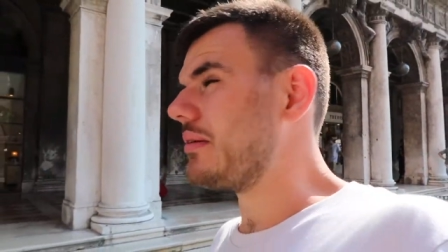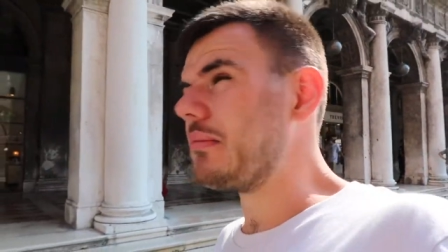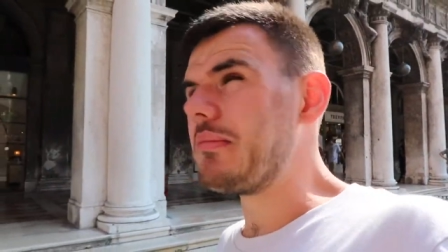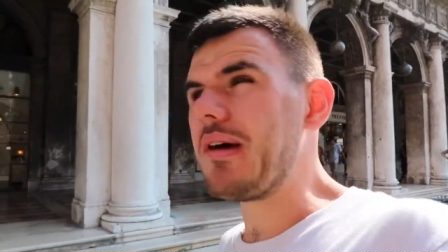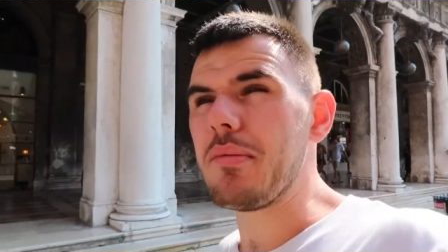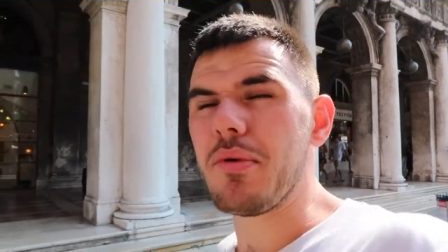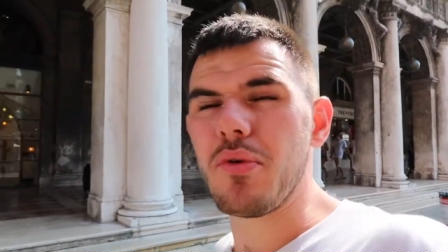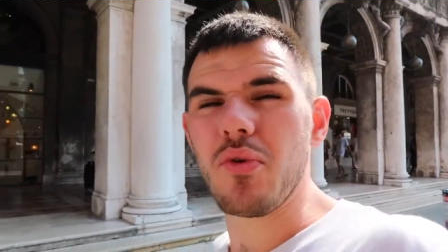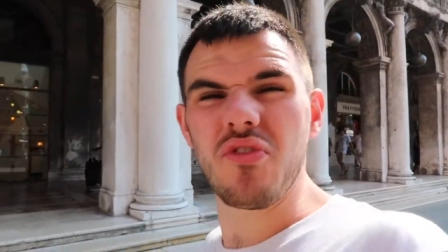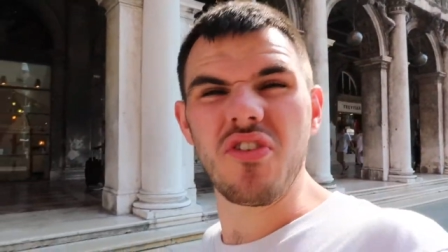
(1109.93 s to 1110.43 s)

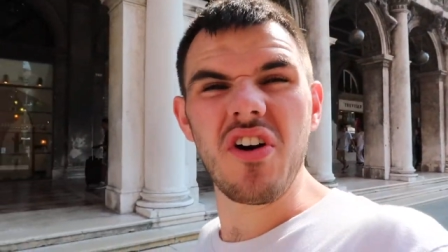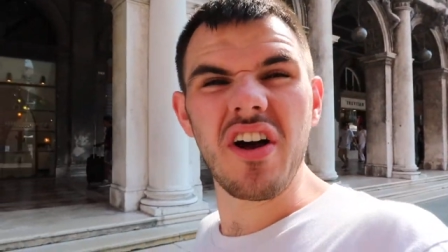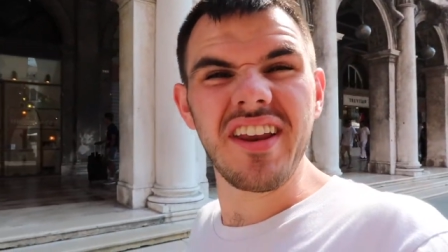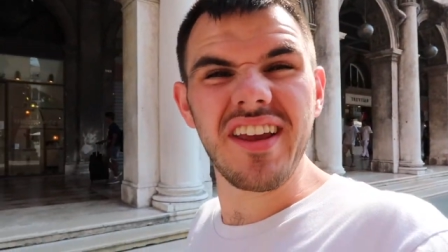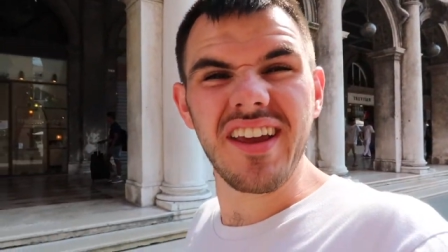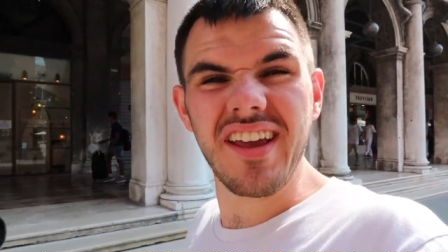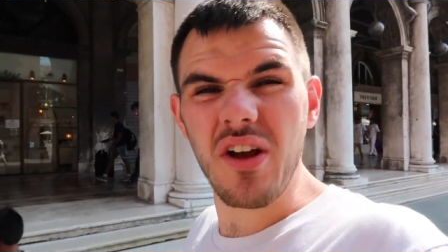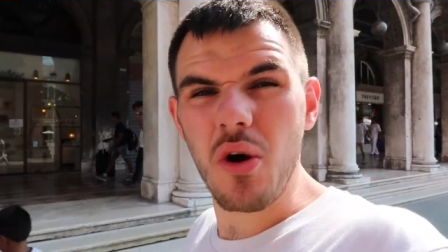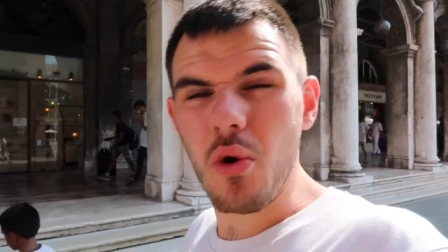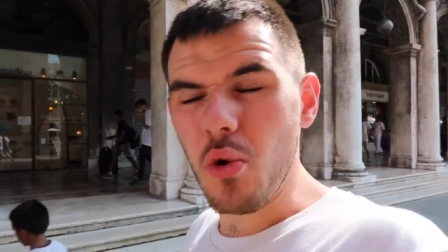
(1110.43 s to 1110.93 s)
Maybe we'll find
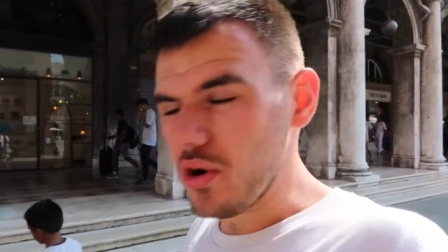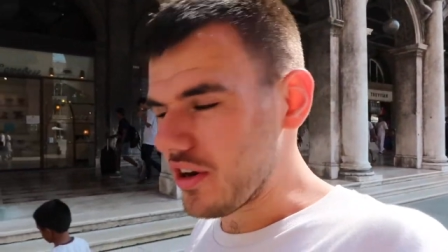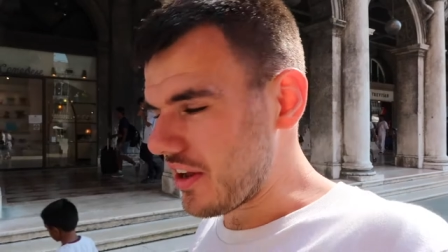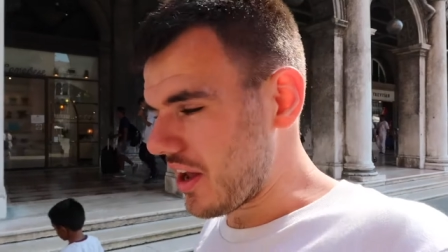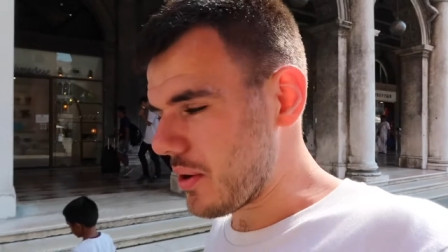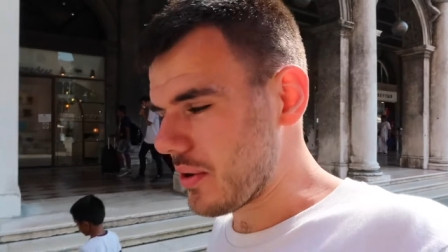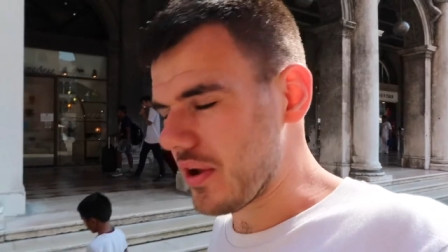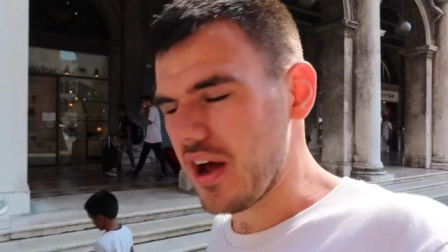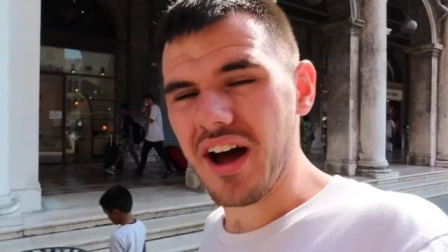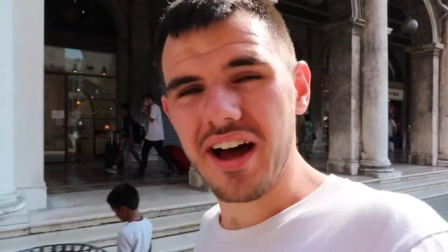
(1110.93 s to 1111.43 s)
an
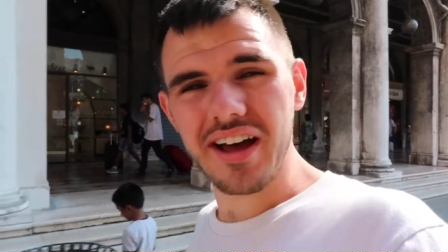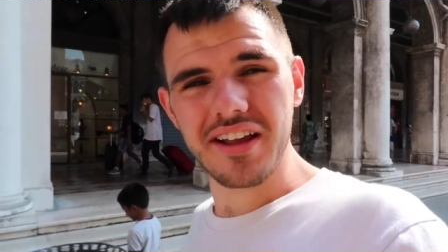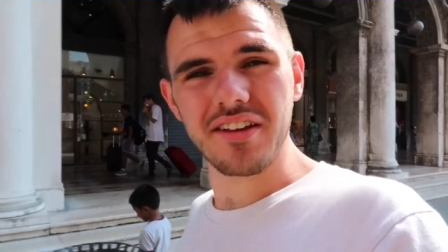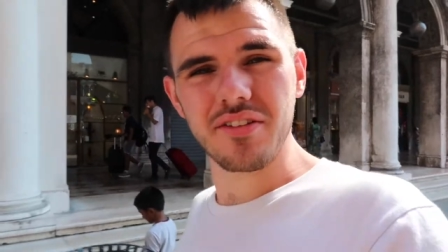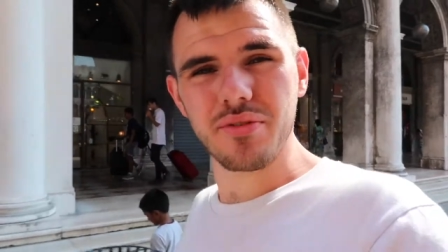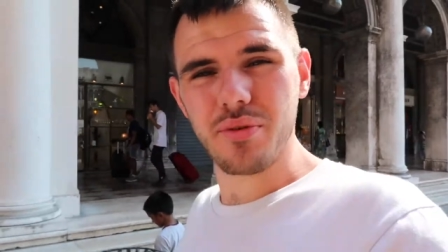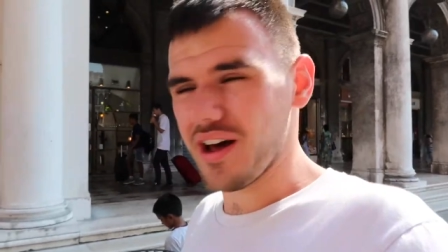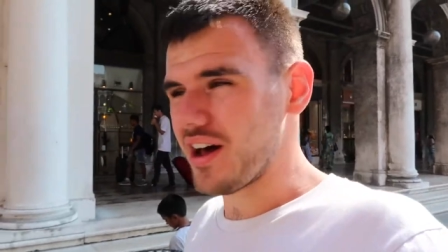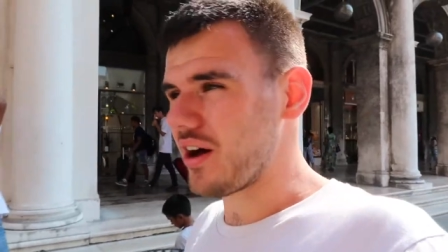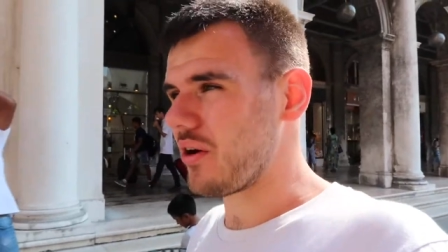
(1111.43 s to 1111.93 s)
audio guide
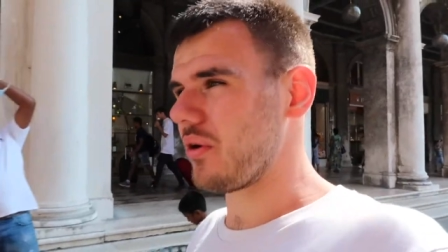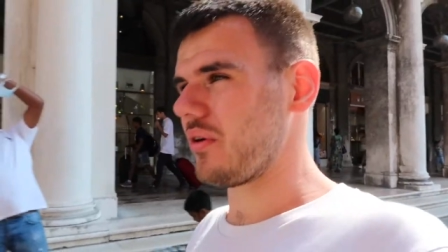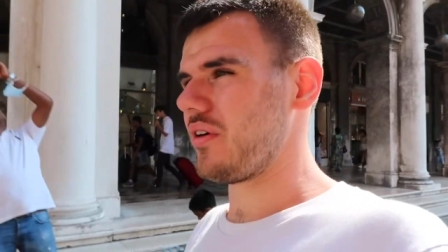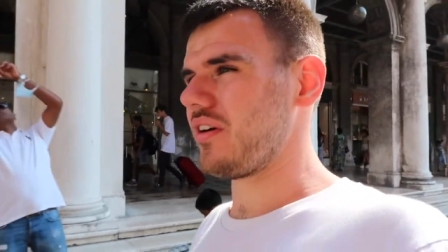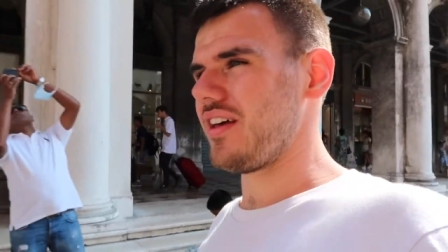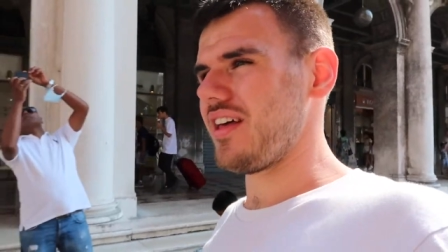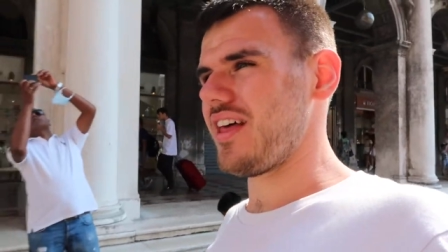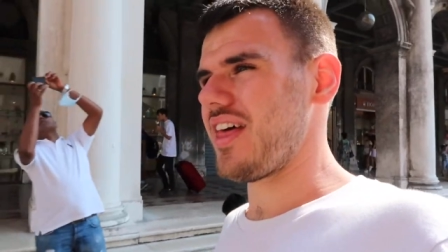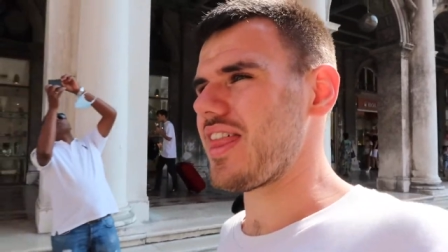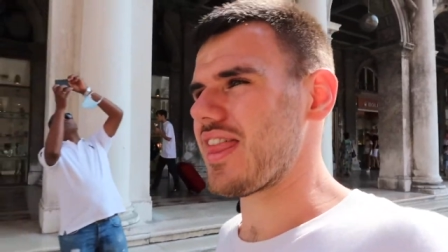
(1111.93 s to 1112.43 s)
as well.
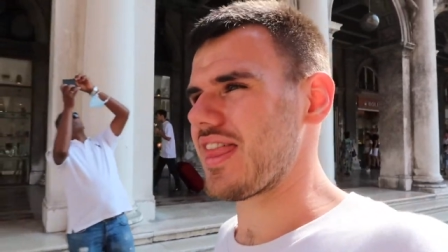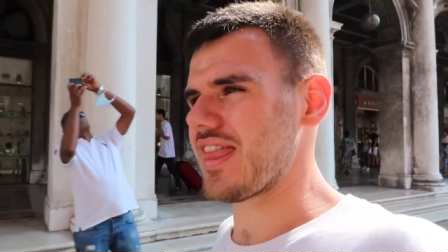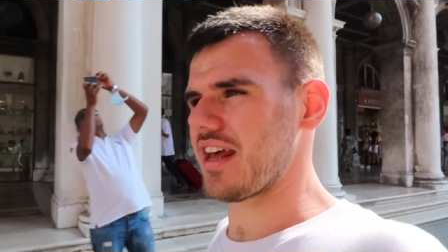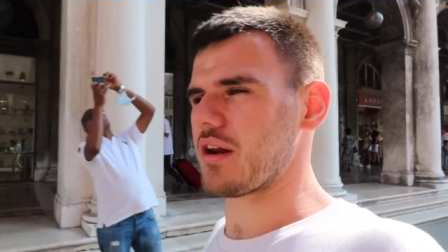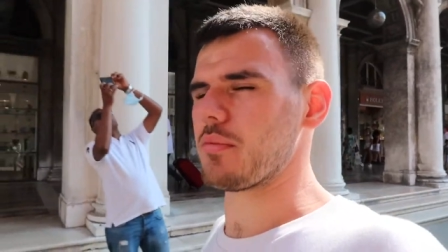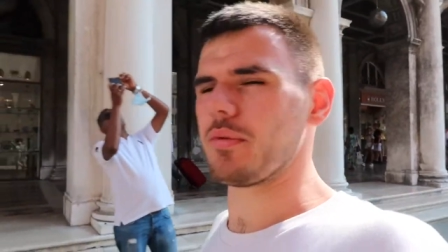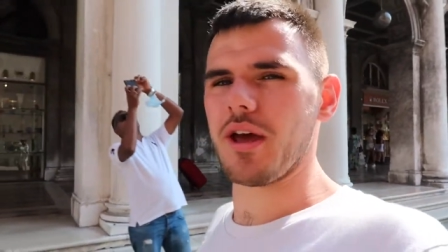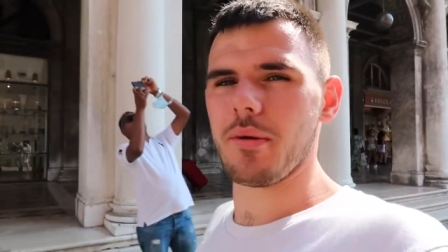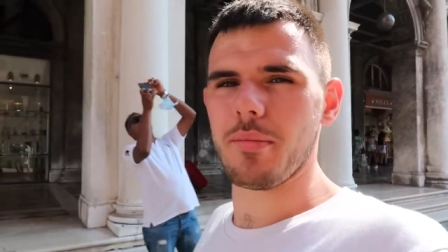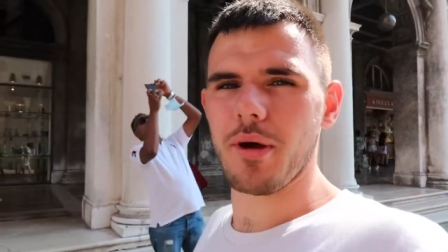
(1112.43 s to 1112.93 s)

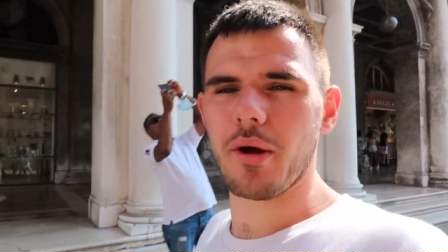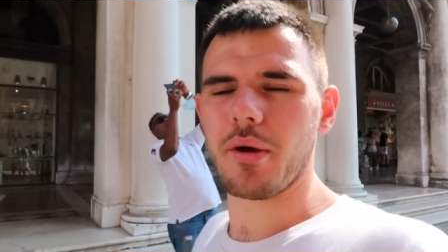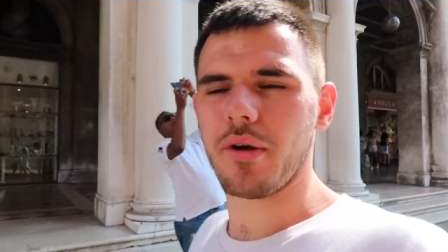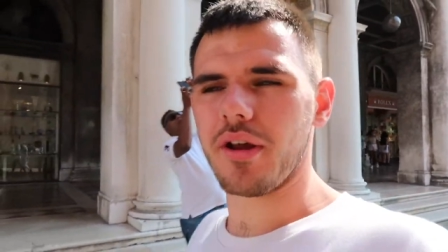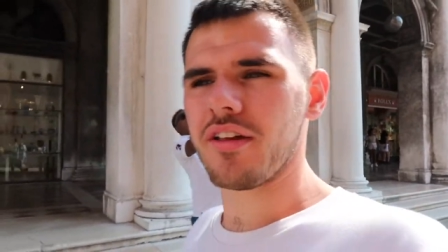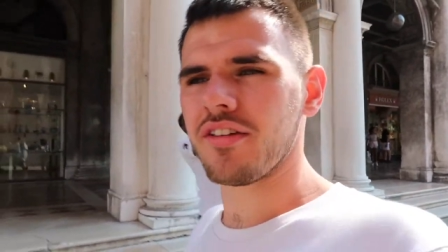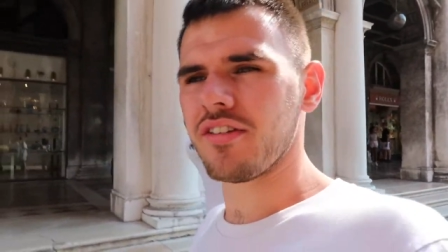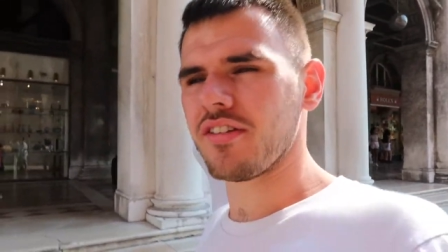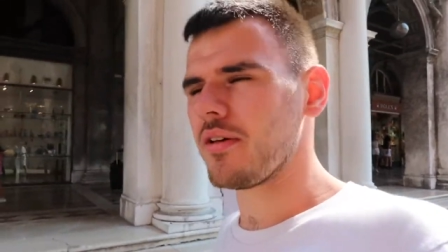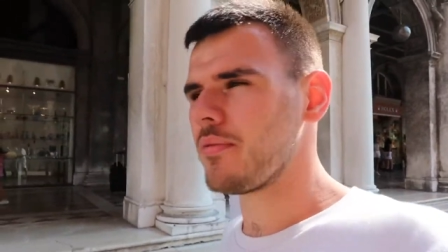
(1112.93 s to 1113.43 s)
That'll be a
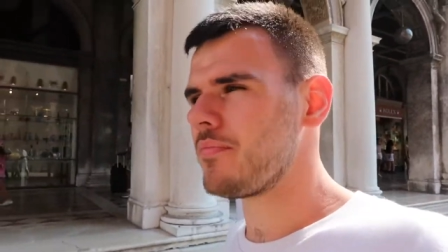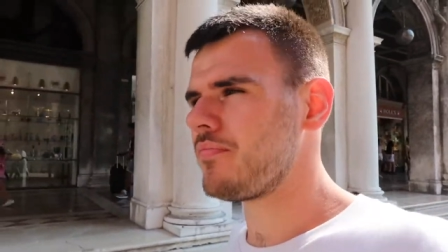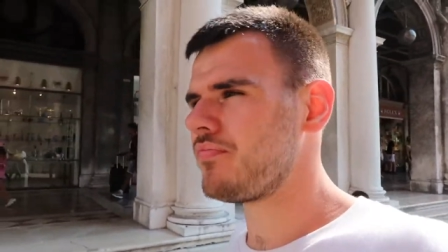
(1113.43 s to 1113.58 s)
bonus.